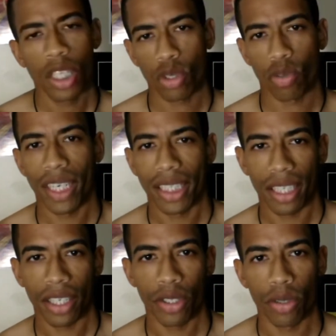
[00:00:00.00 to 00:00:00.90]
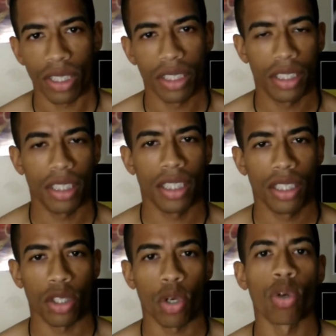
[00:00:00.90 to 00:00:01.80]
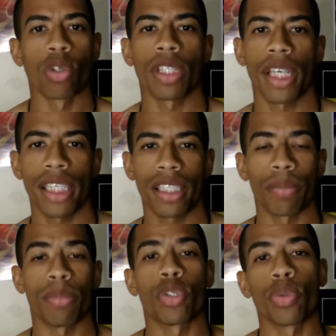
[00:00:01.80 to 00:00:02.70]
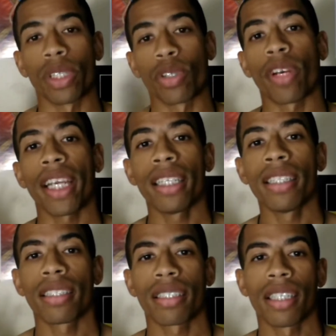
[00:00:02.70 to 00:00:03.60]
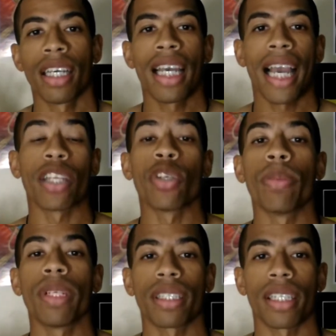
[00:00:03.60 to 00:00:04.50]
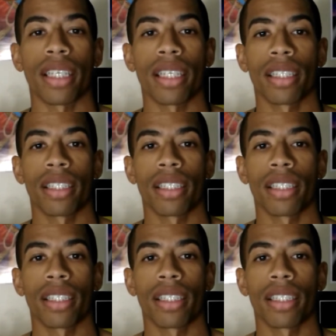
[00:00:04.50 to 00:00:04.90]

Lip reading: So right there you can see the correlation between greatness and humility,